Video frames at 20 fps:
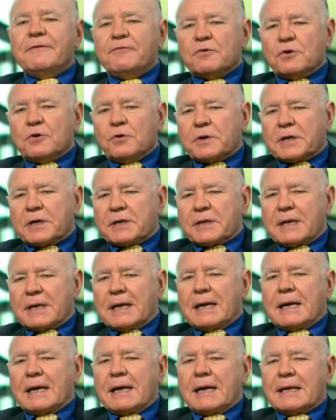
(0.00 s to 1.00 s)
if you look
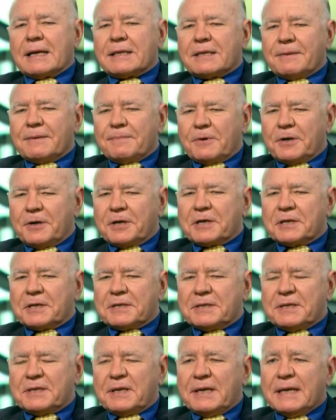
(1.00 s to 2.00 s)
at the
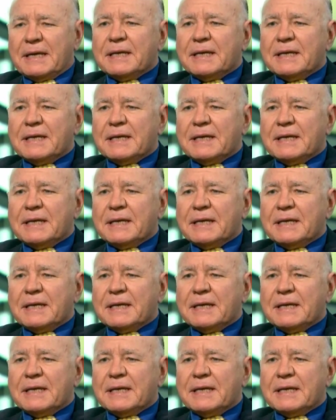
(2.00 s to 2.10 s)
market